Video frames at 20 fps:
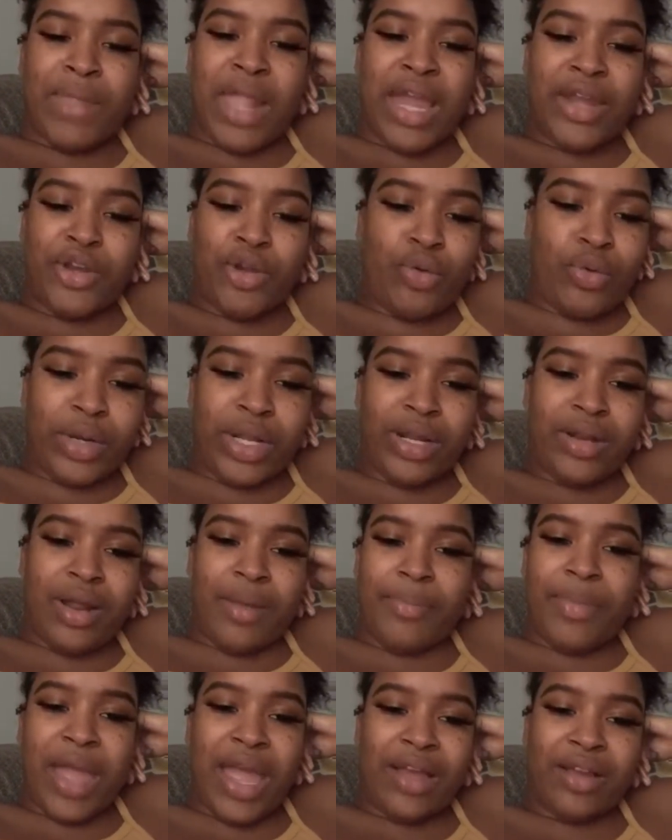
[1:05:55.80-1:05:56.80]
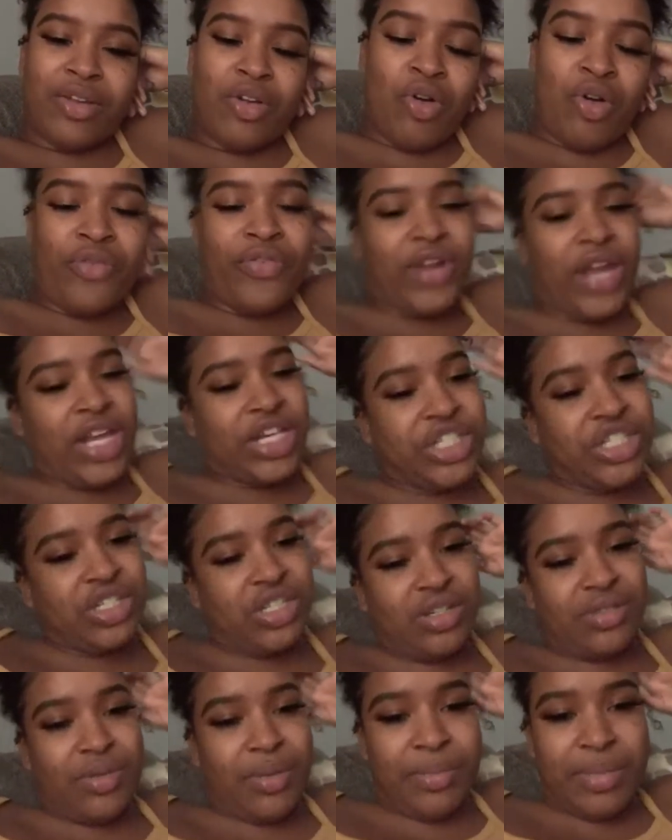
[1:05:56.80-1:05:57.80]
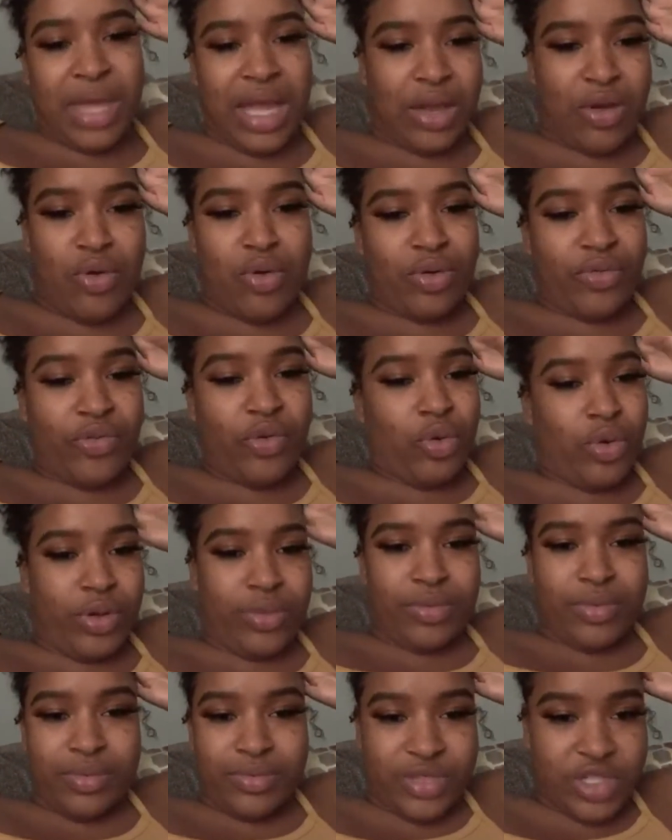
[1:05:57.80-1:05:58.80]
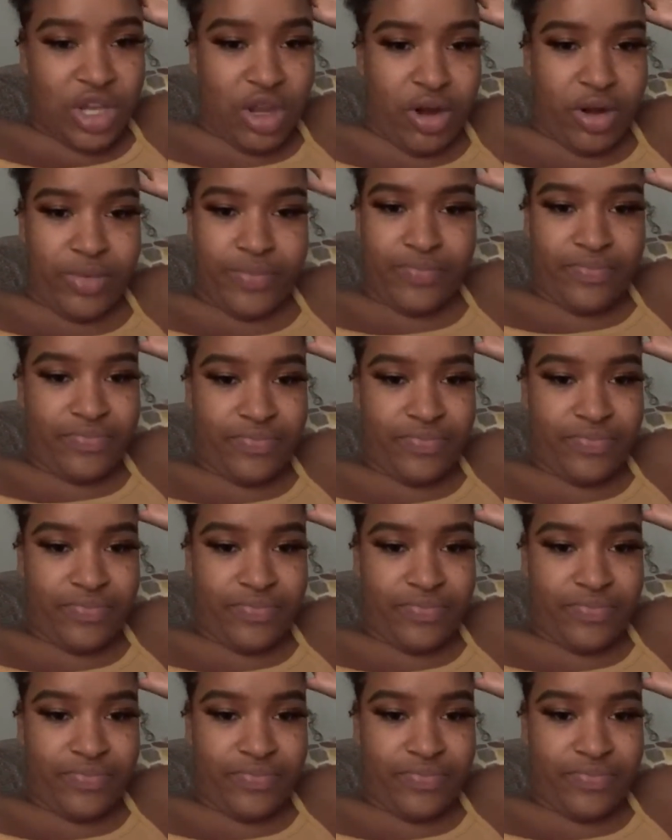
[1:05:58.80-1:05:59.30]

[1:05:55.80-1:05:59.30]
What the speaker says: doing it. I'm not going for that shit. I'm not going for it. I'm sorry.